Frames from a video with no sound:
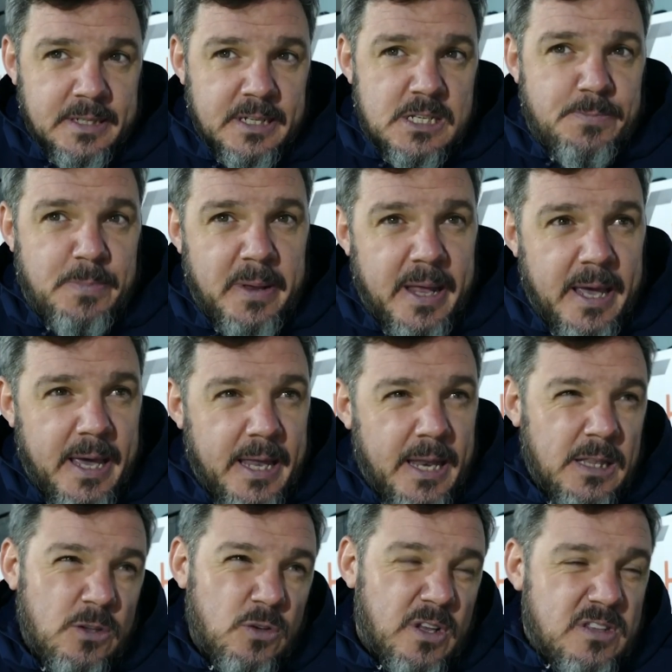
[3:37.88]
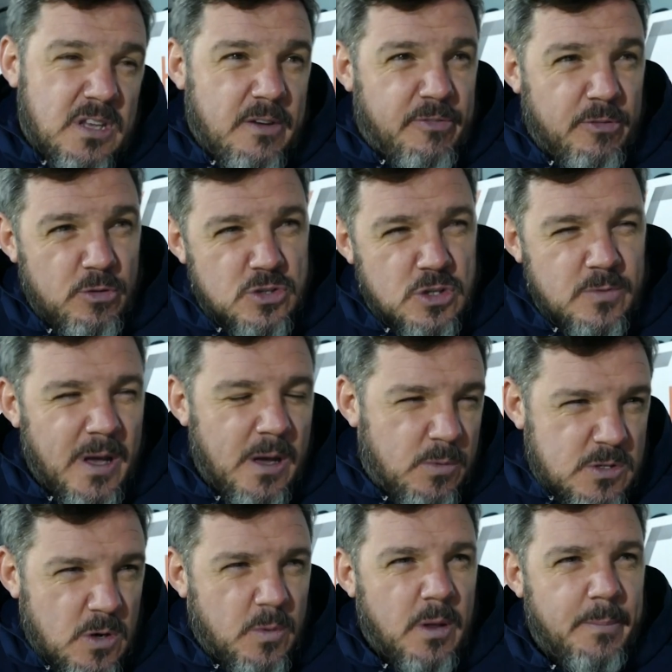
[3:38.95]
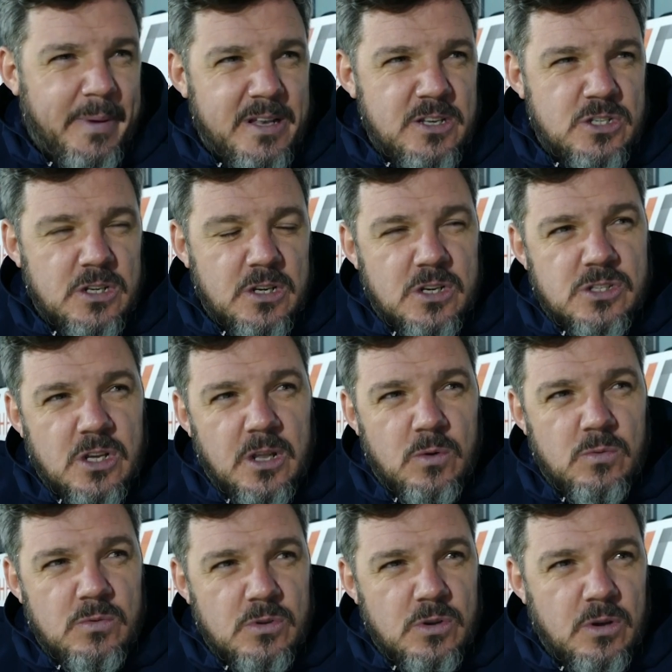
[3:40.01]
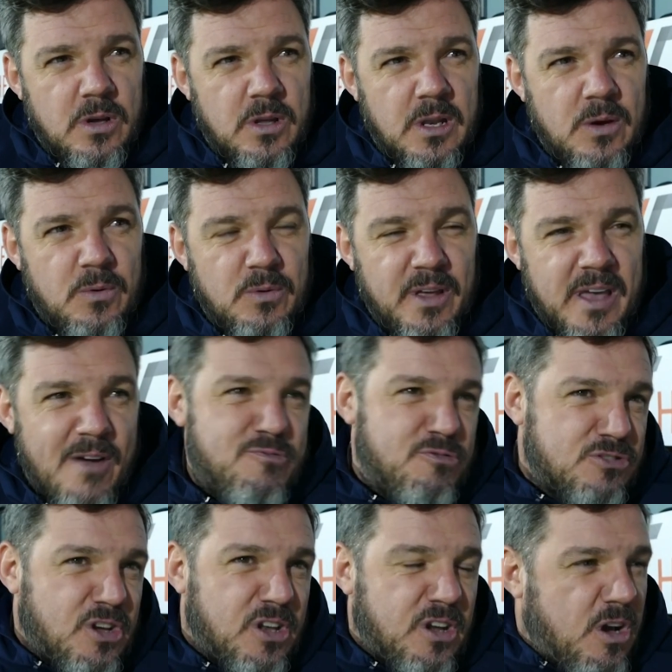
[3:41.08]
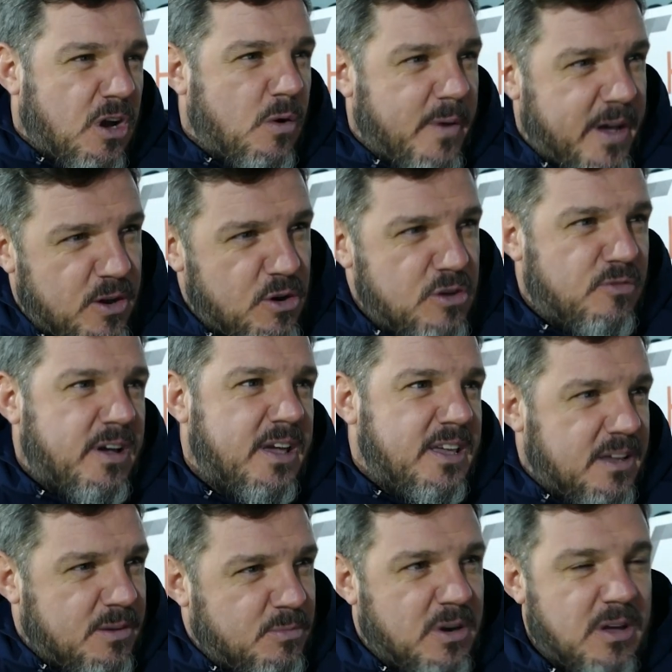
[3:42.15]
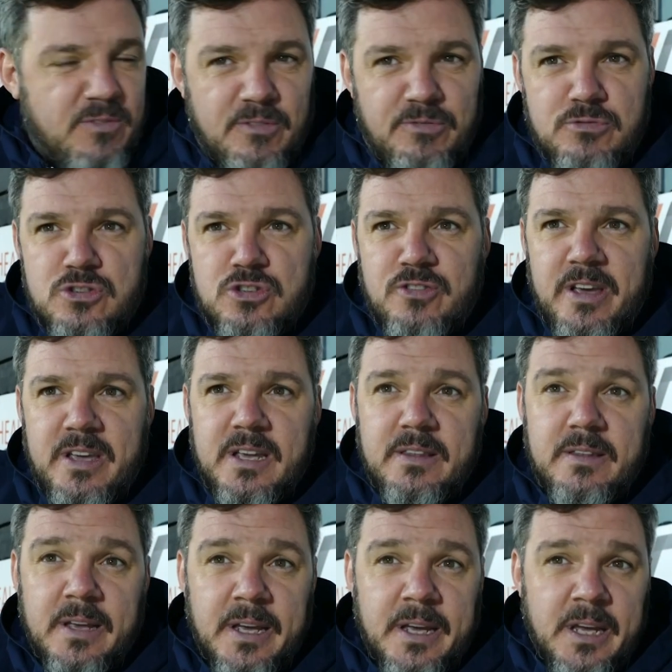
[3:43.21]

it's been and the other thing for us as well, which I want to mention, because I know, like, everyone's going to go away irate and whatever, frustrated.